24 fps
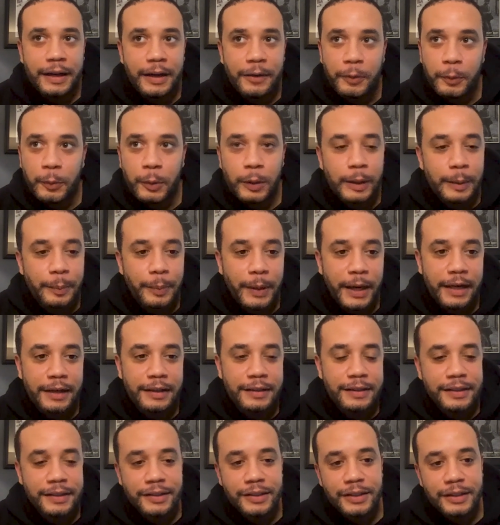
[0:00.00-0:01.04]
never really paid
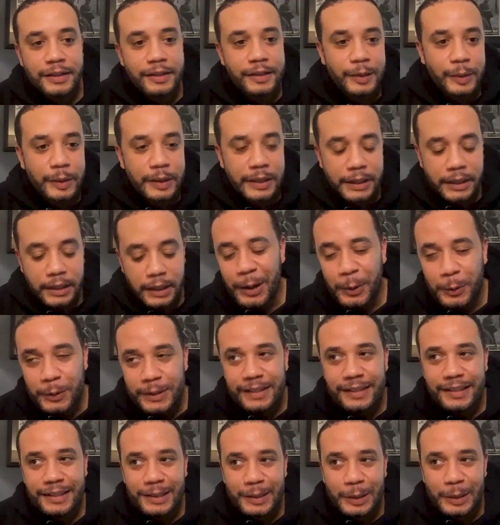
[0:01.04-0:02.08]
attention to it. I
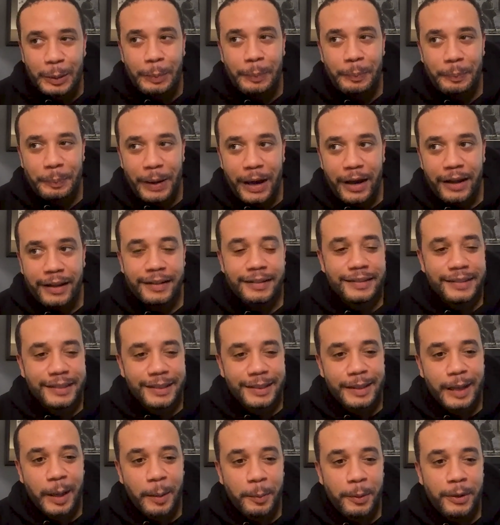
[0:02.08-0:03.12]
wasn't until about
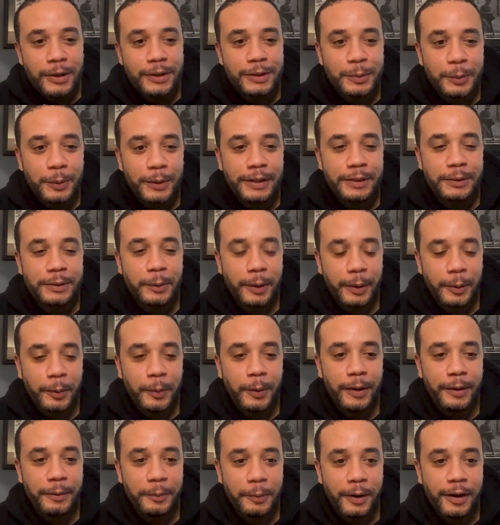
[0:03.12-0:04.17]
summer twenty
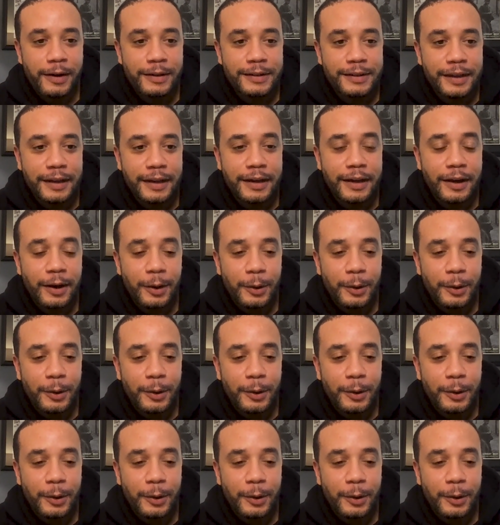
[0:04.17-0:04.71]
twenty-one where I was like,